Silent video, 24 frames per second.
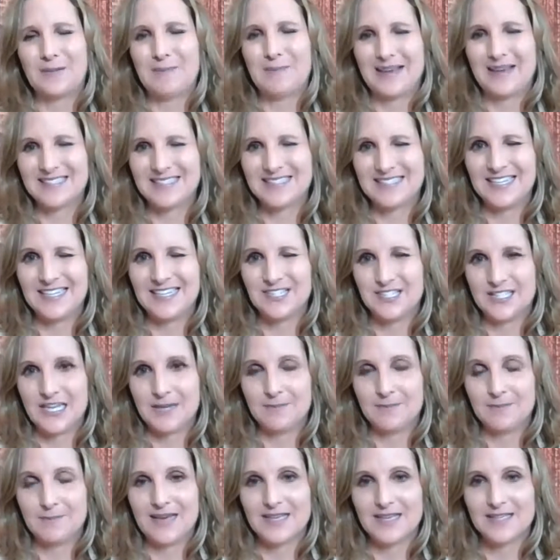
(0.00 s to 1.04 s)
to best teach
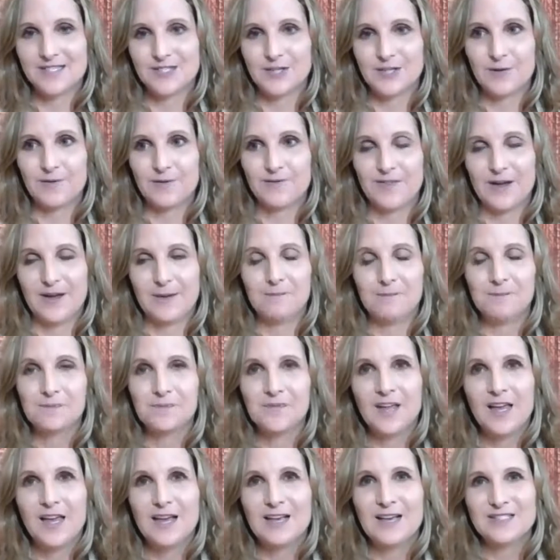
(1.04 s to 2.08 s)
them, best serve them.
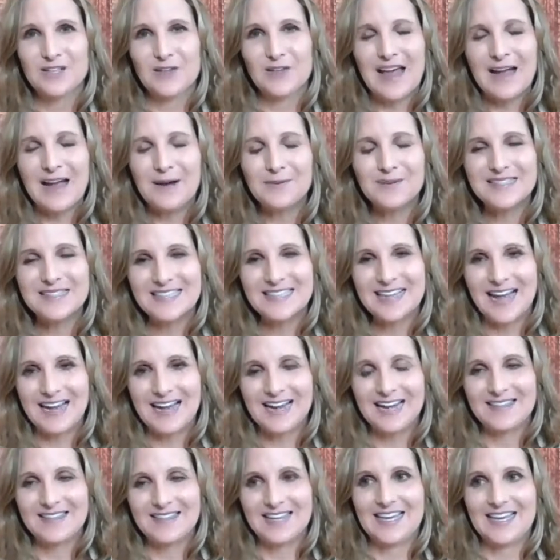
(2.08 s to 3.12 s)
So that was
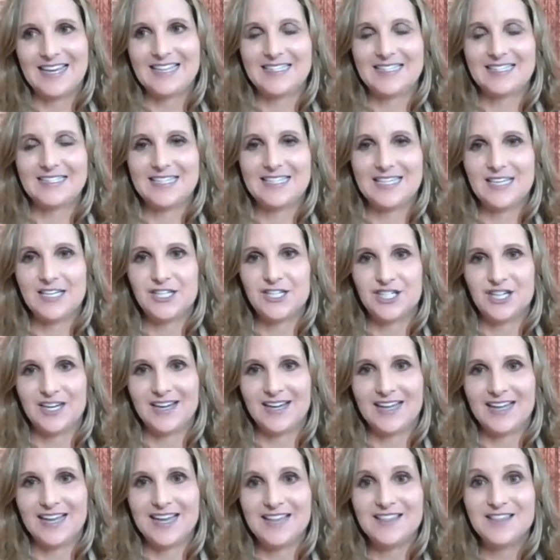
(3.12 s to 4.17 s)
kind of the kids and
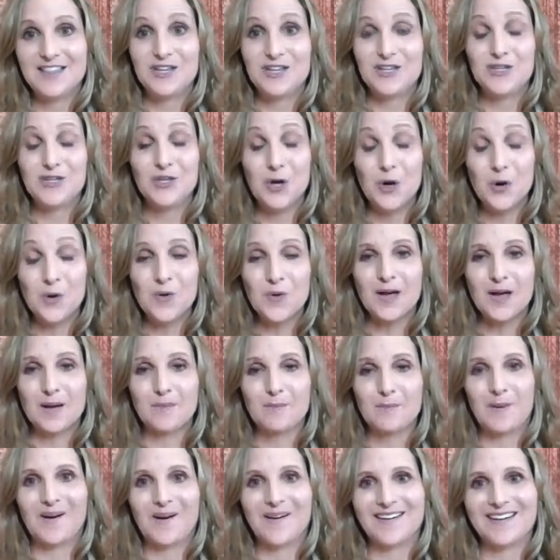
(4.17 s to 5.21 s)
teaching. And the yoga
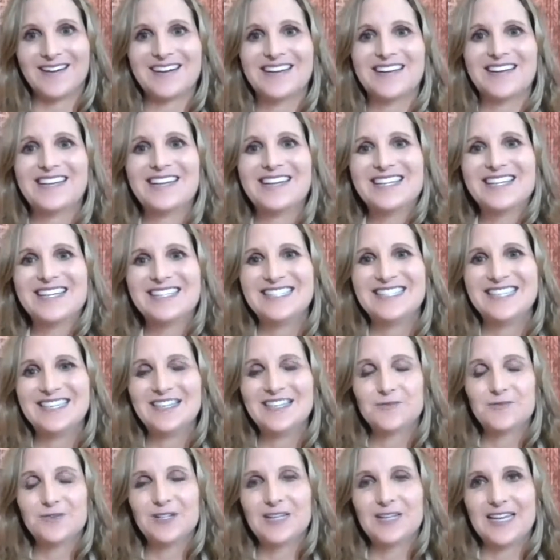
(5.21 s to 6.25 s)
part
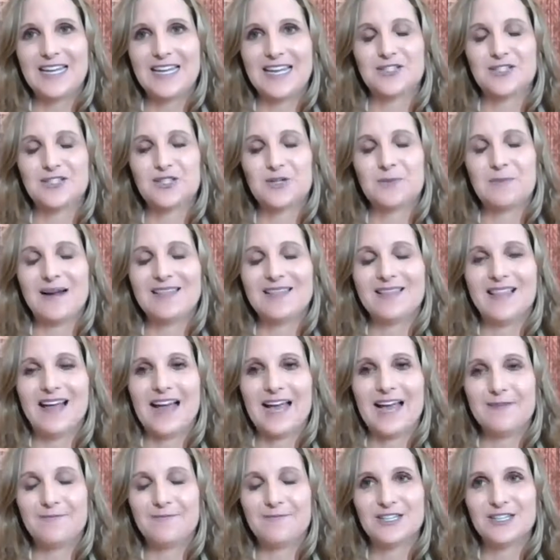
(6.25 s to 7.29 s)
didn't really enter my
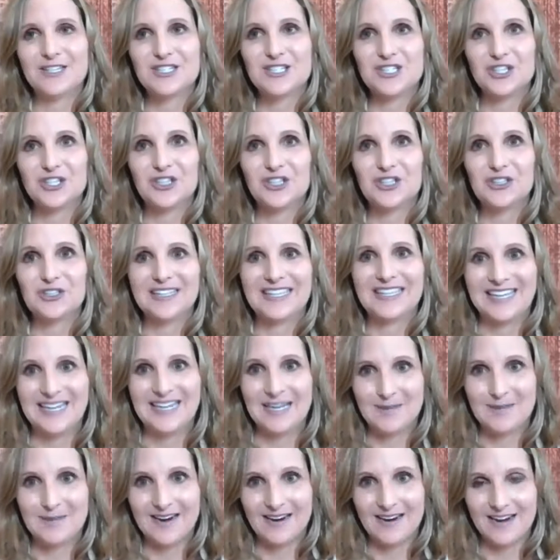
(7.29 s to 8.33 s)
life until
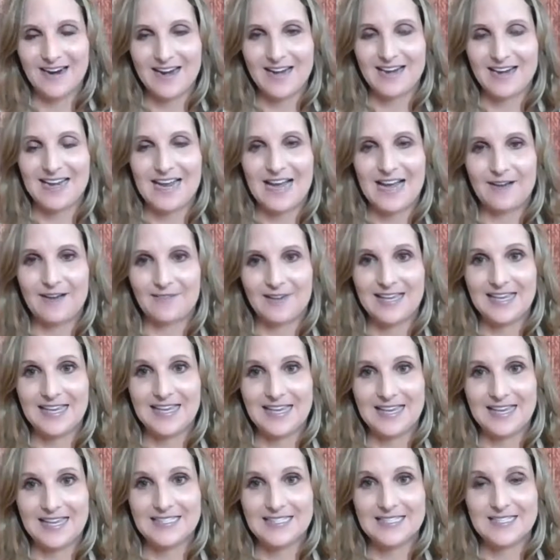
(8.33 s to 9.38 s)
getting married and having
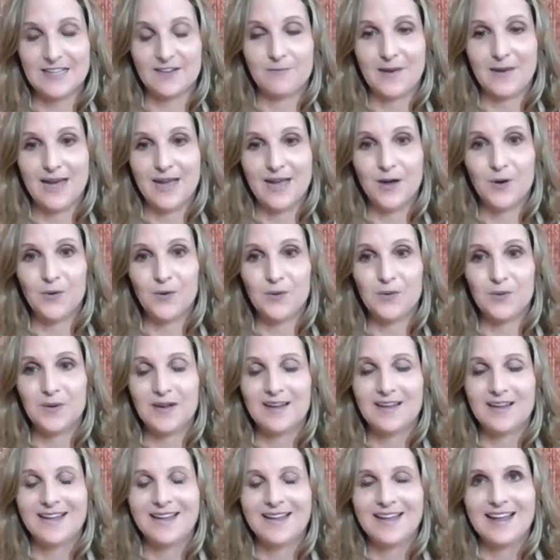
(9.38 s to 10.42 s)
kids of my own.
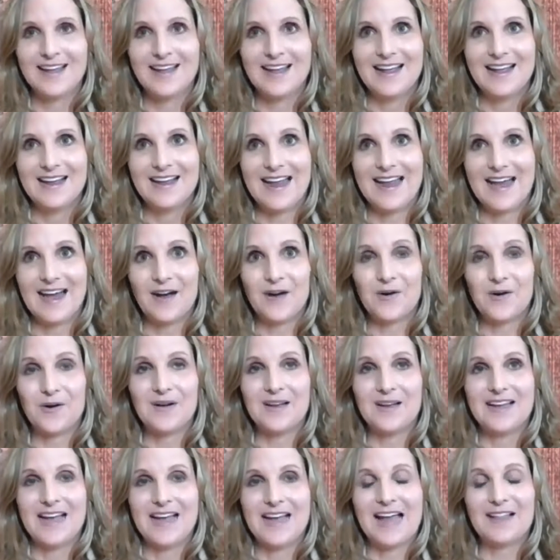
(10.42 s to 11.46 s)

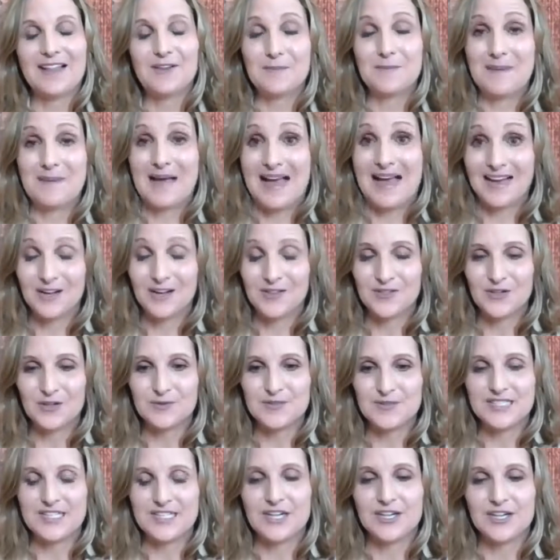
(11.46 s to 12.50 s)
Now, I look back on
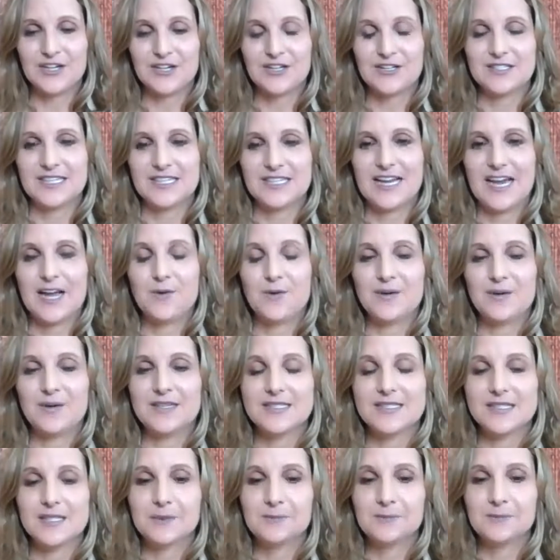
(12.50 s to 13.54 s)
those years, and I
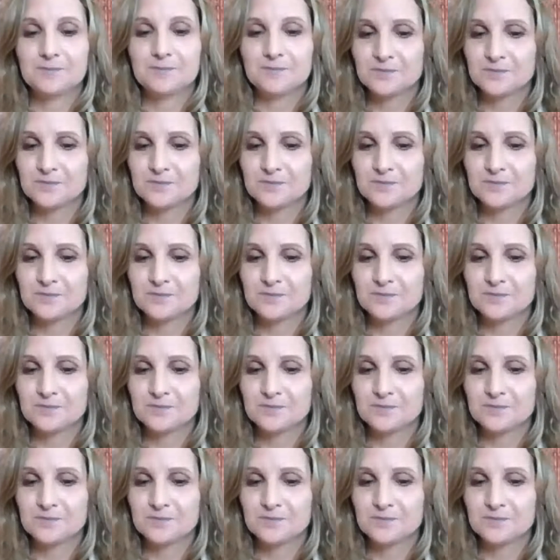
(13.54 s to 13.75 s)
was